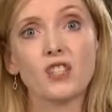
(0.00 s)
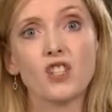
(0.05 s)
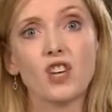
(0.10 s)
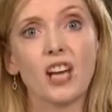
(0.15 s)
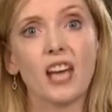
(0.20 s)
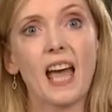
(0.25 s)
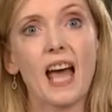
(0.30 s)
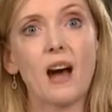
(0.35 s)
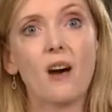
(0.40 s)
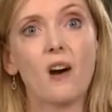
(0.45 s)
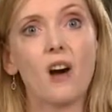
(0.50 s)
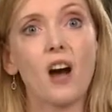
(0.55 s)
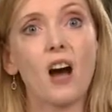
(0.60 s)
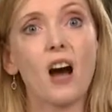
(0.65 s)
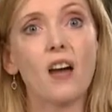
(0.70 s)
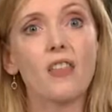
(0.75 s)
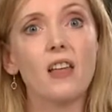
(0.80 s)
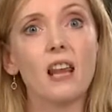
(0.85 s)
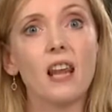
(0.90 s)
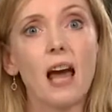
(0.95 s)
check out our
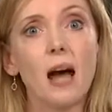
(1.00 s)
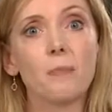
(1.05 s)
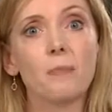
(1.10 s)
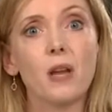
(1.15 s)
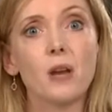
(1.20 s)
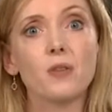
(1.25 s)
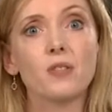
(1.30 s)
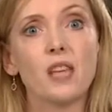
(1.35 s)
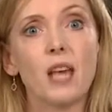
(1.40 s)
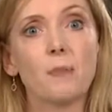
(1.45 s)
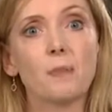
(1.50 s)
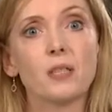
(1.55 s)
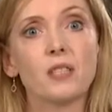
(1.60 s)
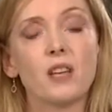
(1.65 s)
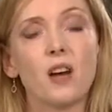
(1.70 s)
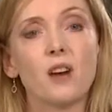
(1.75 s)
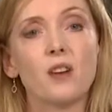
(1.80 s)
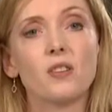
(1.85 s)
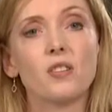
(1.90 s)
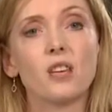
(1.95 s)
other Lab Notes
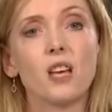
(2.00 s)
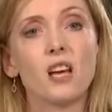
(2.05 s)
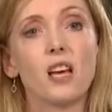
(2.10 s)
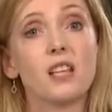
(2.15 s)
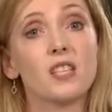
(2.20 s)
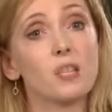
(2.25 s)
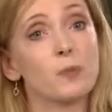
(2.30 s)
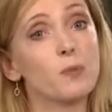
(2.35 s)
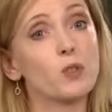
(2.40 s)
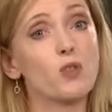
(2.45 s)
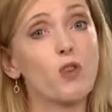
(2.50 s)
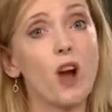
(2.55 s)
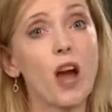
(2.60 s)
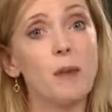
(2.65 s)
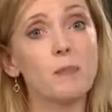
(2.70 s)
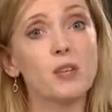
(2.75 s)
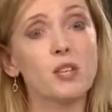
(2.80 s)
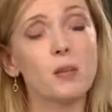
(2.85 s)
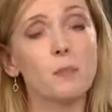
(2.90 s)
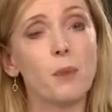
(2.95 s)
episodes and
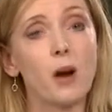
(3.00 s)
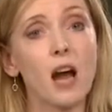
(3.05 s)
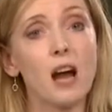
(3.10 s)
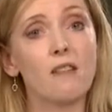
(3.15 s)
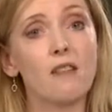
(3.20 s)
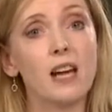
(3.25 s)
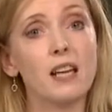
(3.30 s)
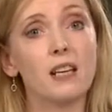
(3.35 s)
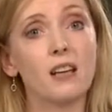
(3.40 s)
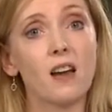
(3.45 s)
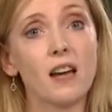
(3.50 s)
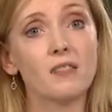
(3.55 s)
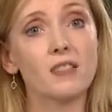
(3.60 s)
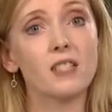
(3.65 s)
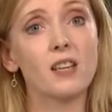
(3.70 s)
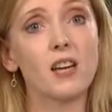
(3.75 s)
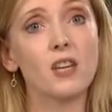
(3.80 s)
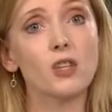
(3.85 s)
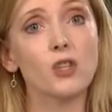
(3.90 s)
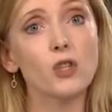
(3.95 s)
subscribe to the Bio-Rad Life
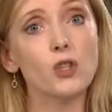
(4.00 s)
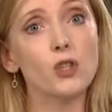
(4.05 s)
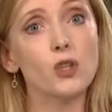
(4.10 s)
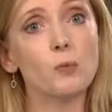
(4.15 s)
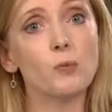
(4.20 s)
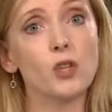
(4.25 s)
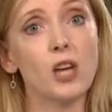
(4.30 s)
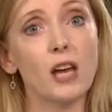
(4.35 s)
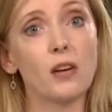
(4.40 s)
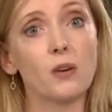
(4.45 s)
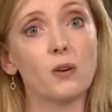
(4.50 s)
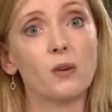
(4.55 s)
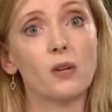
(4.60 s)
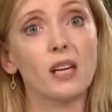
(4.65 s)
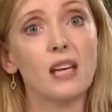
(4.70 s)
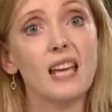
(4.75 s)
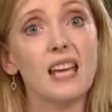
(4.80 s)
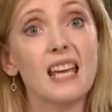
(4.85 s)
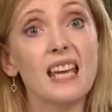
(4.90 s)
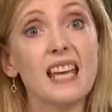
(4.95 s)
Science YouTube channel.
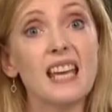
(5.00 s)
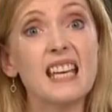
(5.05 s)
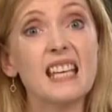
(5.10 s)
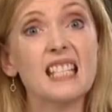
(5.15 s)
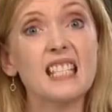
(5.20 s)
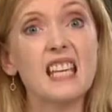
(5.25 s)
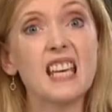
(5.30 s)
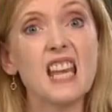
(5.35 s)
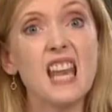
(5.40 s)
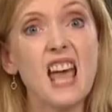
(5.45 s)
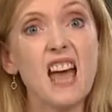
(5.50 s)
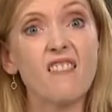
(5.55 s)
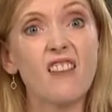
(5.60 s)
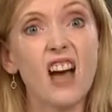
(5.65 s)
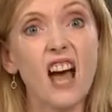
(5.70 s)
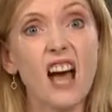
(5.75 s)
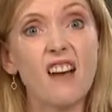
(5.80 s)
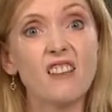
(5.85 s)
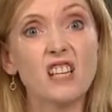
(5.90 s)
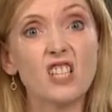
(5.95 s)
Here's to never
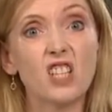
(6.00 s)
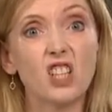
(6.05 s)
having